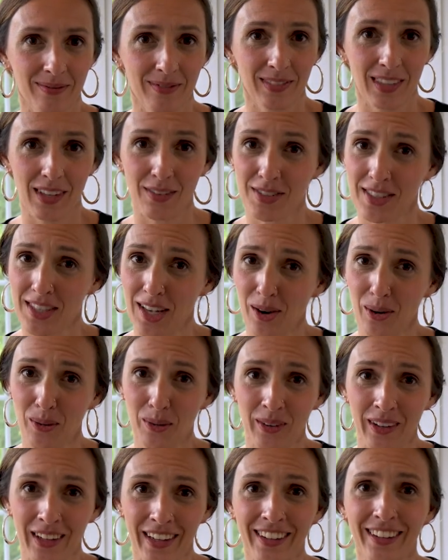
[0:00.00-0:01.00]
If so,
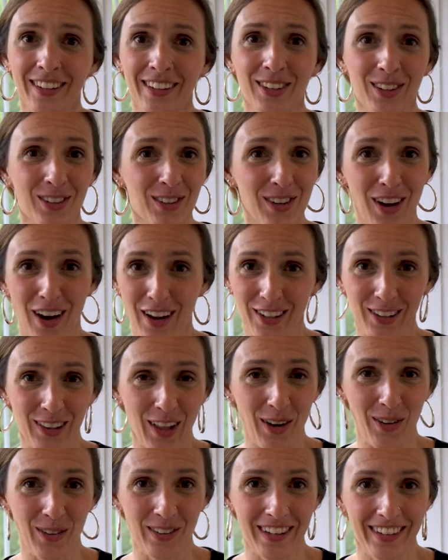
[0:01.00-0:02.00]
you're not
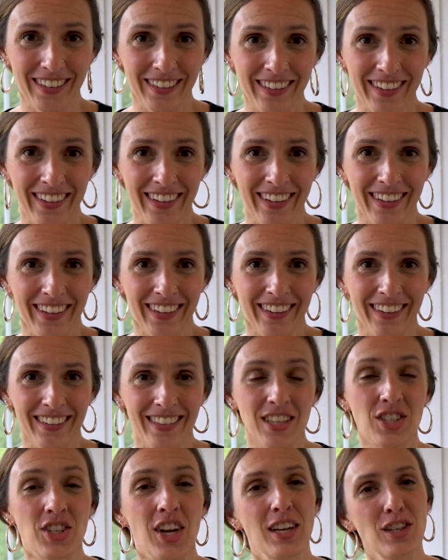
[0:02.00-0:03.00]
alone.
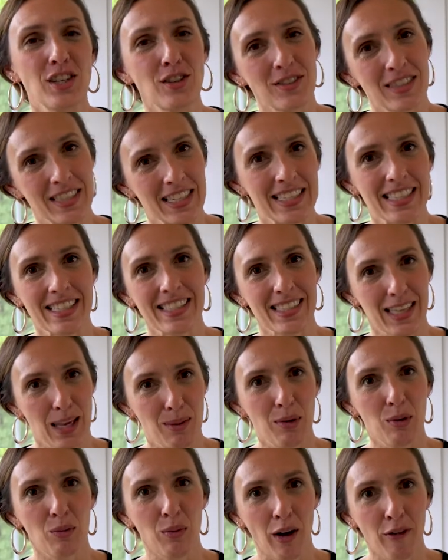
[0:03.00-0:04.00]
The change of seasons can
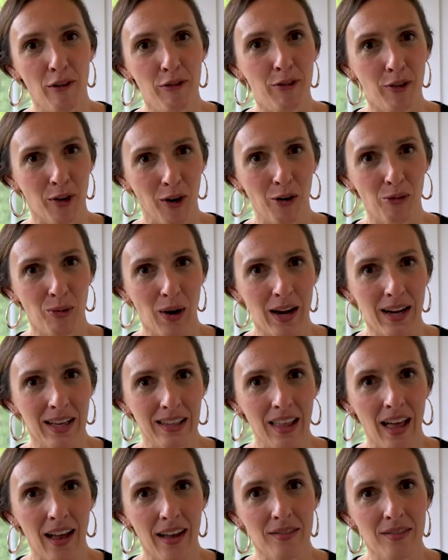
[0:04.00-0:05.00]
be rough for our writing
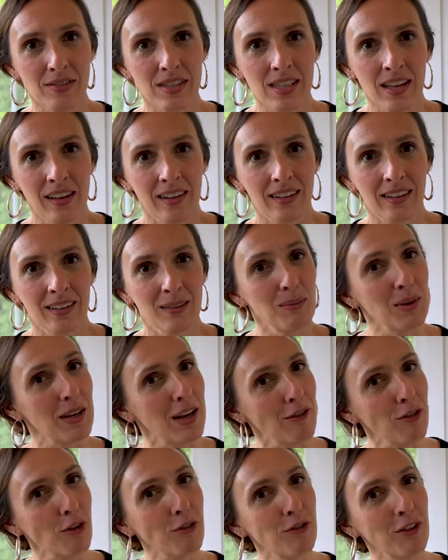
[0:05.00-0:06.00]
lives, but
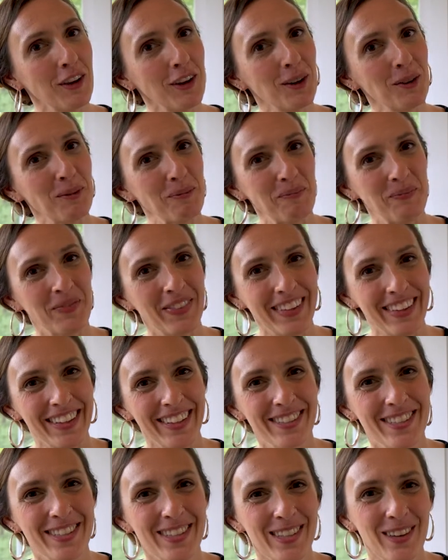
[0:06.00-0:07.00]
never fear,
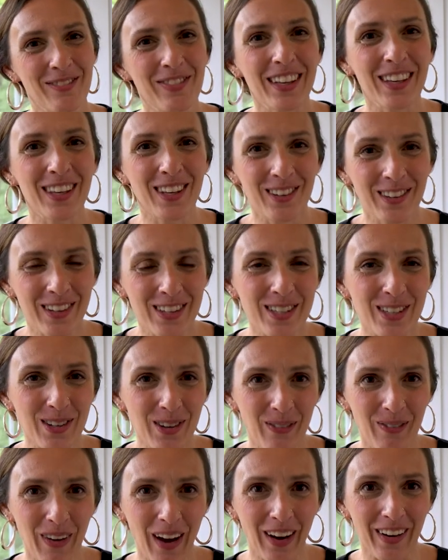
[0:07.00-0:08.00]
there's something you can do
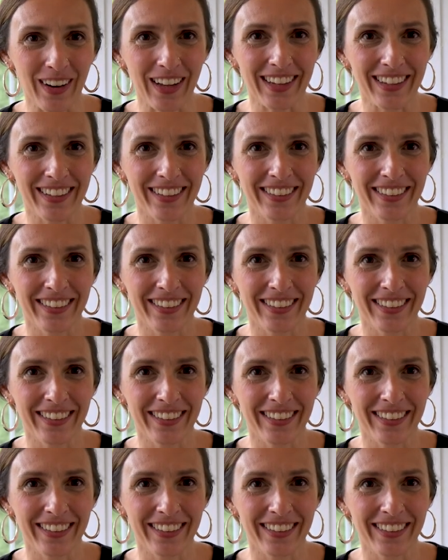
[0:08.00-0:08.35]
about it.